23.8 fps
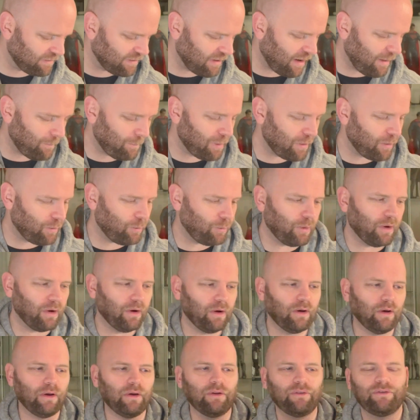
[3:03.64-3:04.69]
up
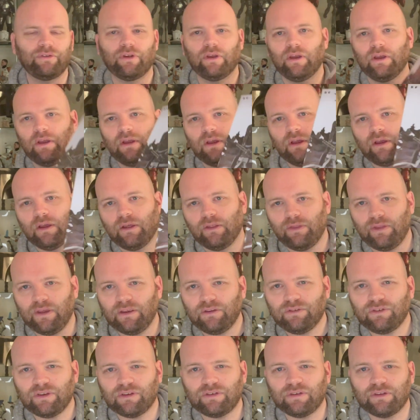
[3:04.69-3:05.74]
was
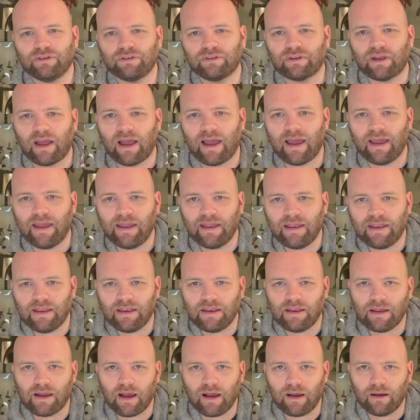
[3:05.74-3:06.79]
this. This is
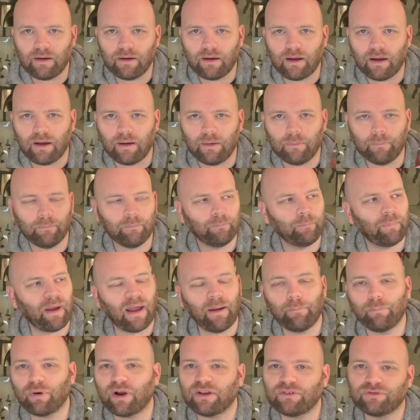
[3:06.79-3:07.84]
a
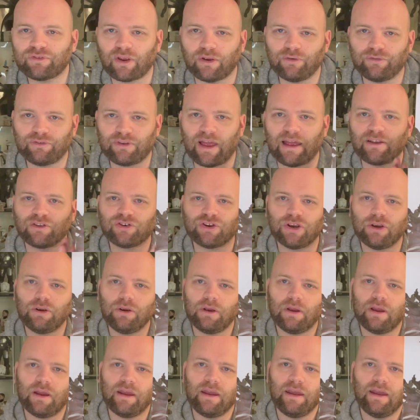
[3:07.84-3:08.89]
Ban Presto statue,
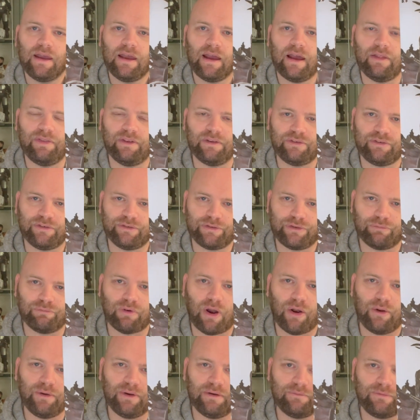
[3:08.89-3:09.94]
and this is the
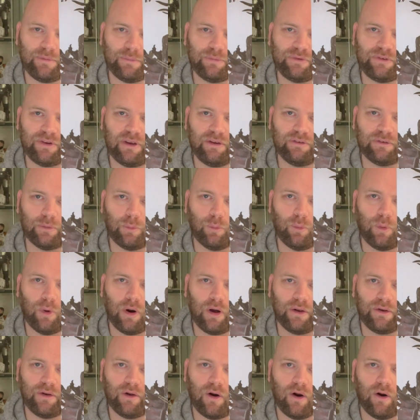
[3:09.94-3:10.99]
Ronin from season
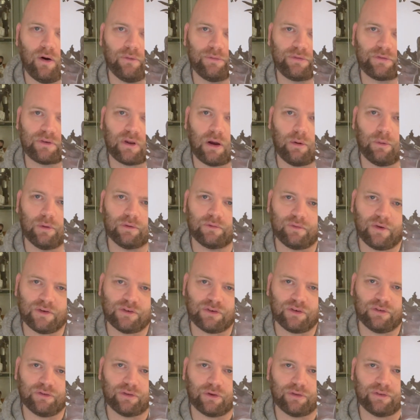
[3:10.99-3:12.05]
1 of Star Wars
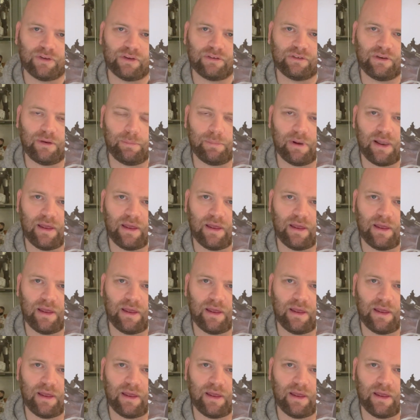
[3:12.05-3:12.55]
Visions on Disney+.